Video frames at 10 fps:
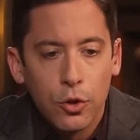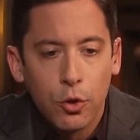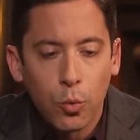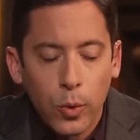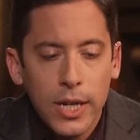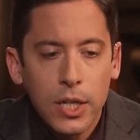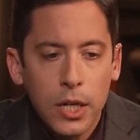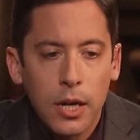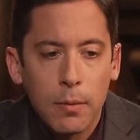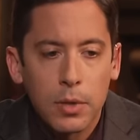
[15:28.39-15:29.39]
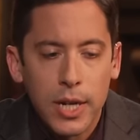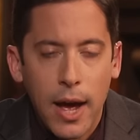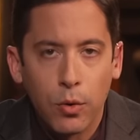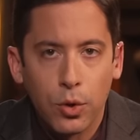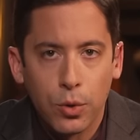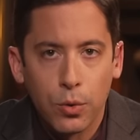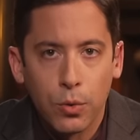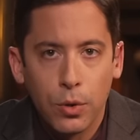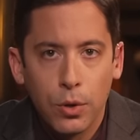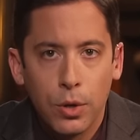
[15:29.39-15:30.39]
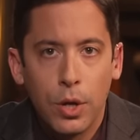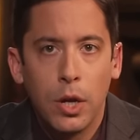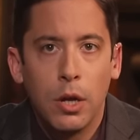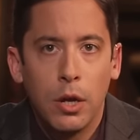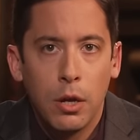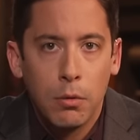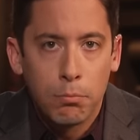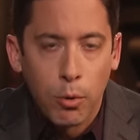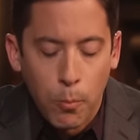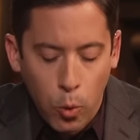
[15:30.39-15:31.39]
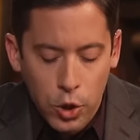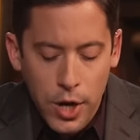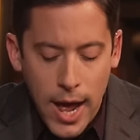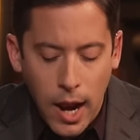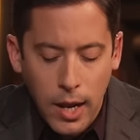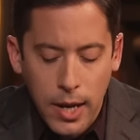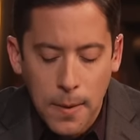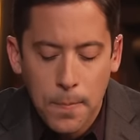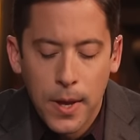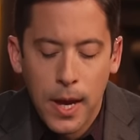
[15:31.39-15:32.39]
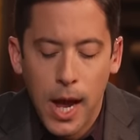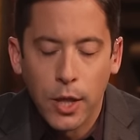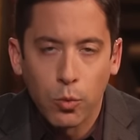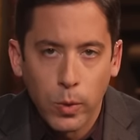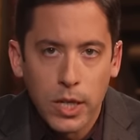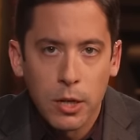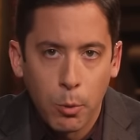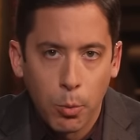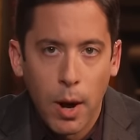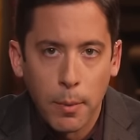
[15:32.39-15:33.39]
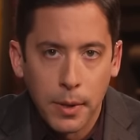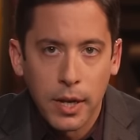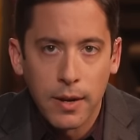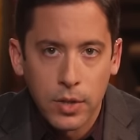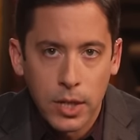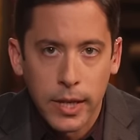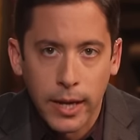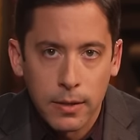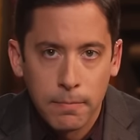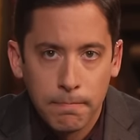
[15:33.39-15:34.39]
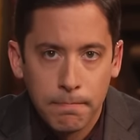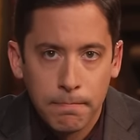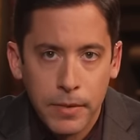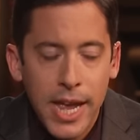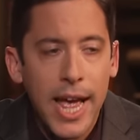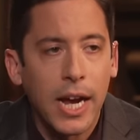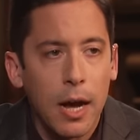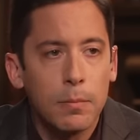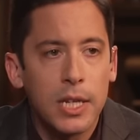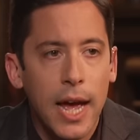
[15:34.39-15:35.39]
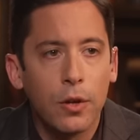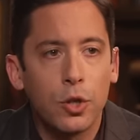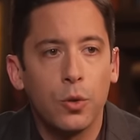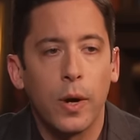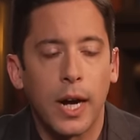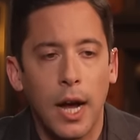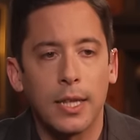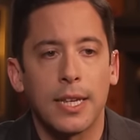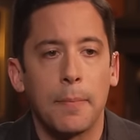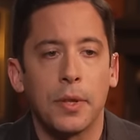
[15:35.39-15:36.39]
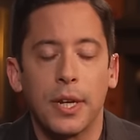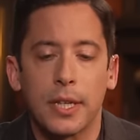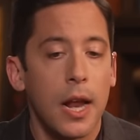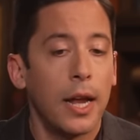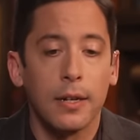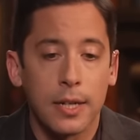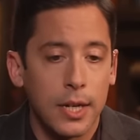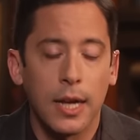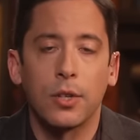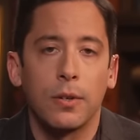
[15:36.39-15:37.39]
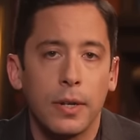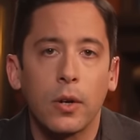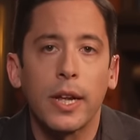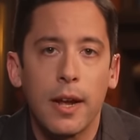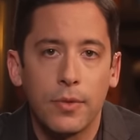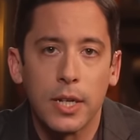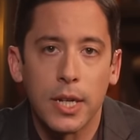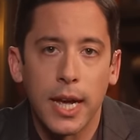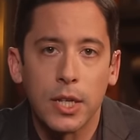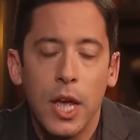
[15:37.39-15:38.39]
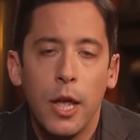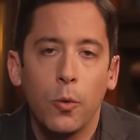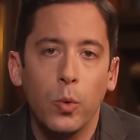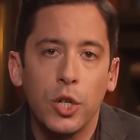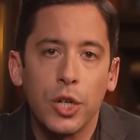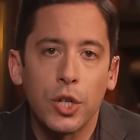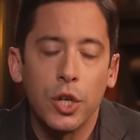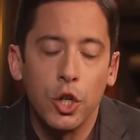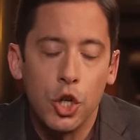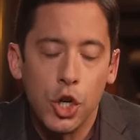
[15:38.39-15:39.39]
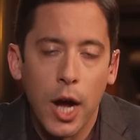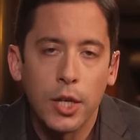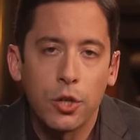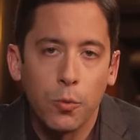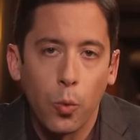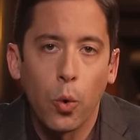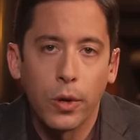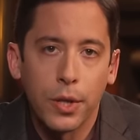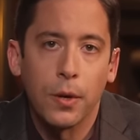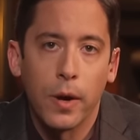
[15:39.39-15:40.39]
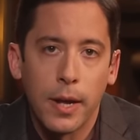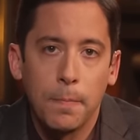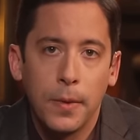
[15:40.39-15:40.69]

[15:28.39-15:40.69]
The reason comes down to proportionality and the reasonable probability of success. It comes down to a concept that is not discussed nearly enough these days, which is just war theory.